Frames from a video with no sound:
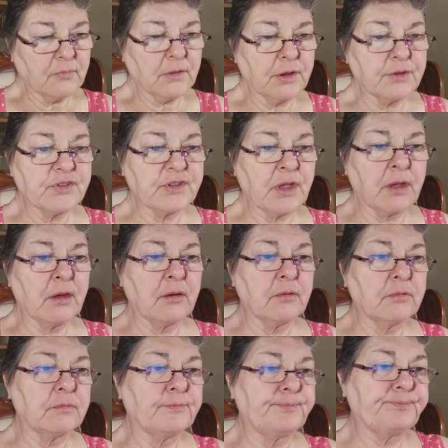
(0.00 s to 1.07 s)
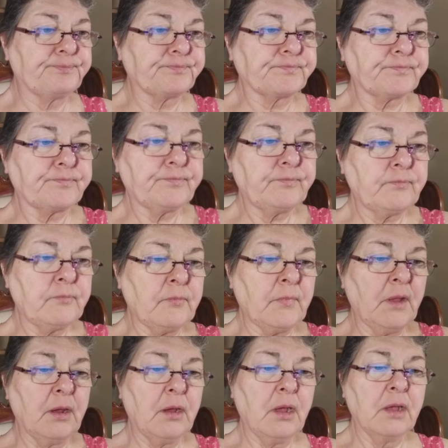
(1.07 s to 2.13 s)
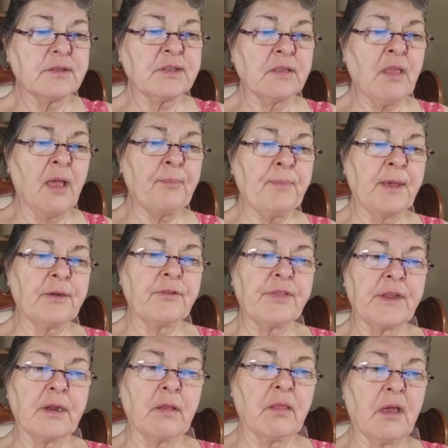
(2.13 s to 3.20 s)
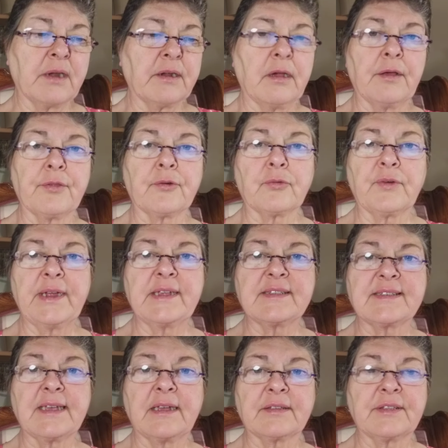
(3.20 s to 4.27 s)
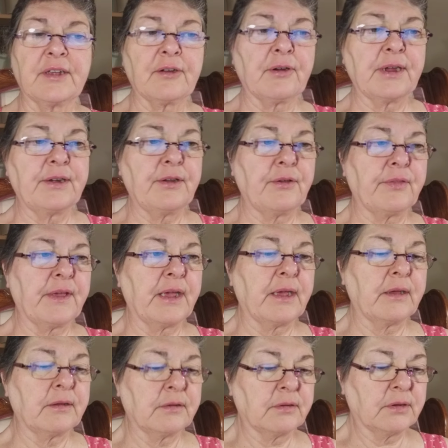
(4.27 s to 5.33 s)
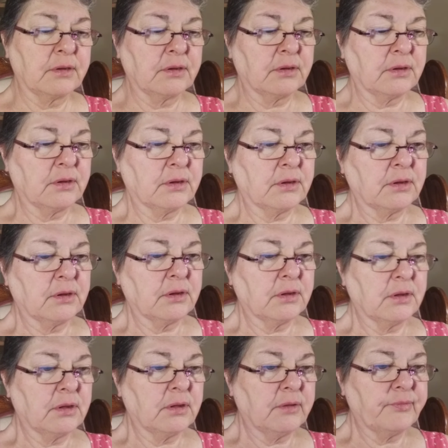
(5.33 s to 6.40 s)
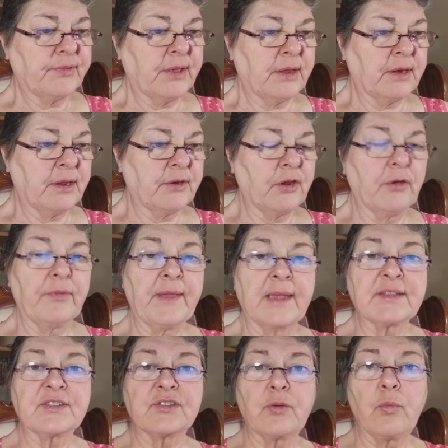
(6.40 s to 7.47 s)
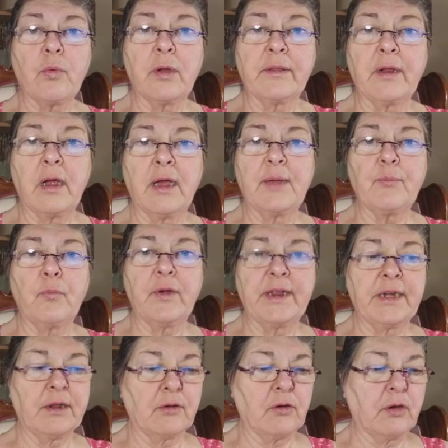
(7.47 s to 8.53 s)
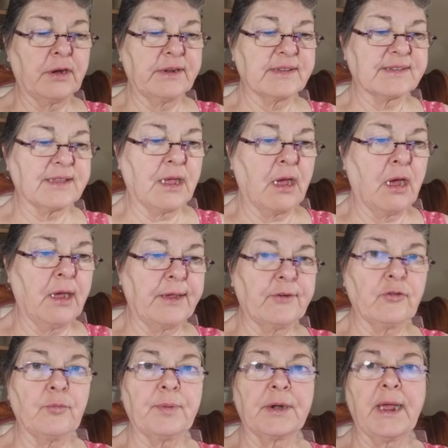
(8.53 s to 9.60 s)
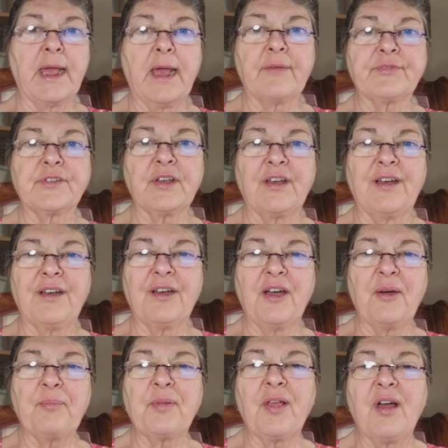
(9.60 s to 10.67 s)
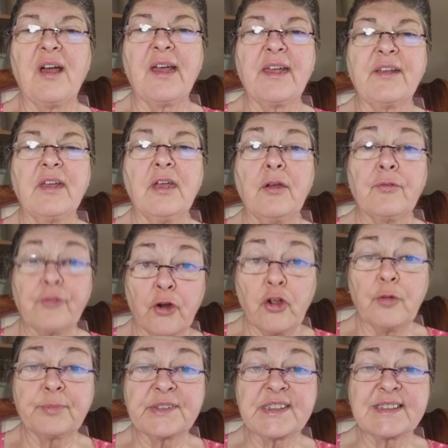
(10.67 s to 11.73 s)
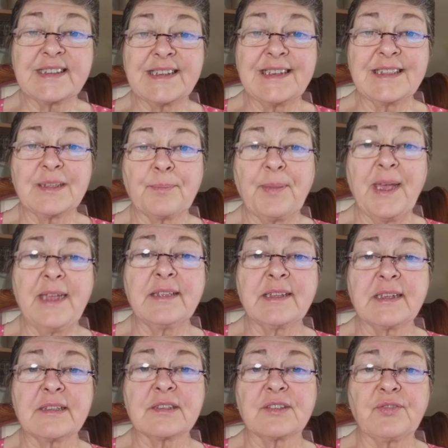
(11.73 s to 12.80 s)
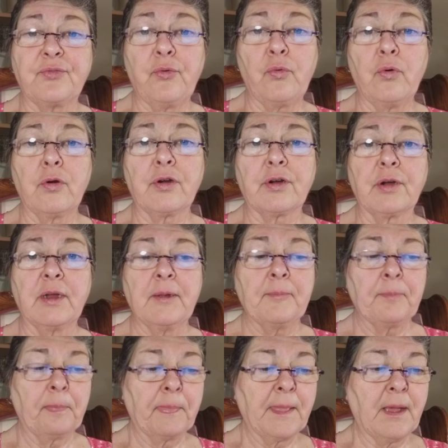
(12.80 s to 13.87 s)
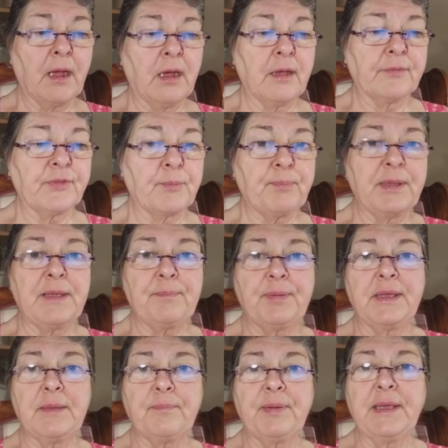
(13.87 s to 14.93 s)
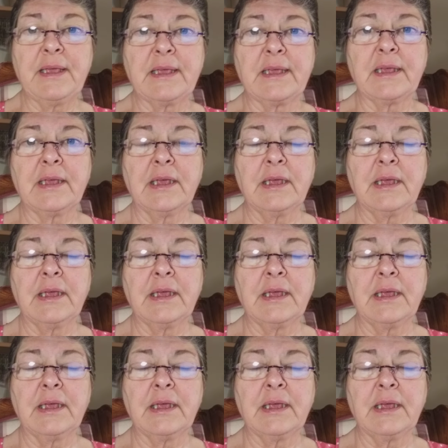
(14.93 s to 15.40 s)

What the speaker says: So it's a lot better than a lot of other rates out there. I know that. I know, and that's the one I'm waiting on, is the EIDL, but I have to apply for Homeless to Independence for the PPP.